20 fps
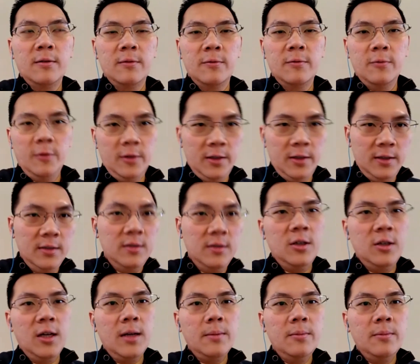for this
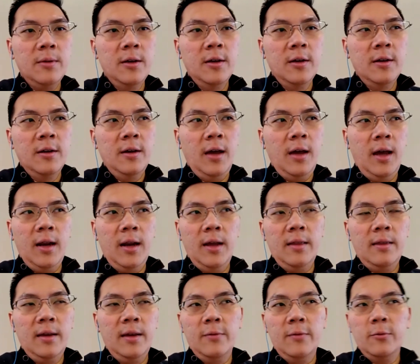job, and I
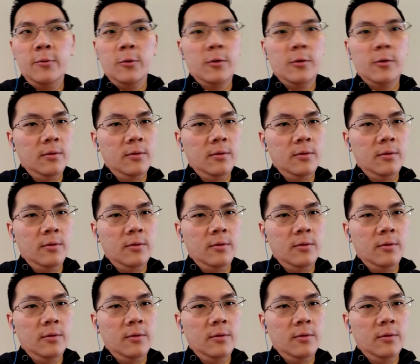think for